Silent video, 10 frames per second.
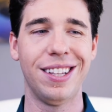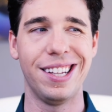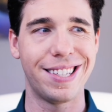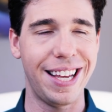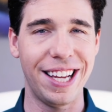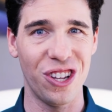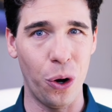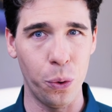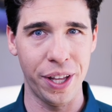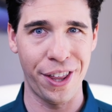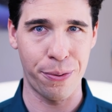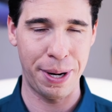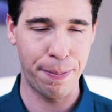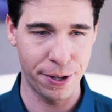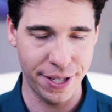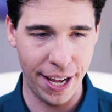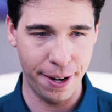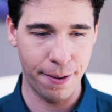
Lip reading: Let's say it's only 3%,